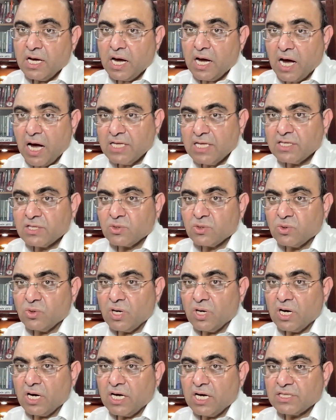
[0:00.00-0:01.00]

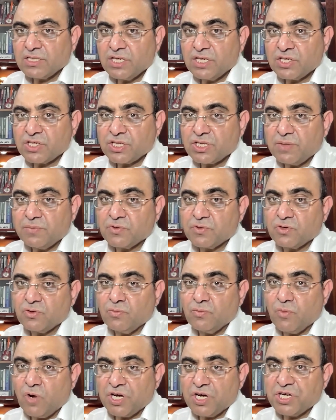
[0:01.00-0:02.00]
Also, a system to
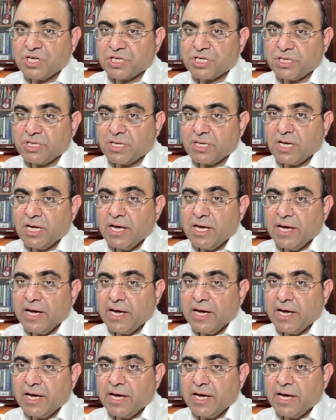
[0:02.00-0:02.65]
monitor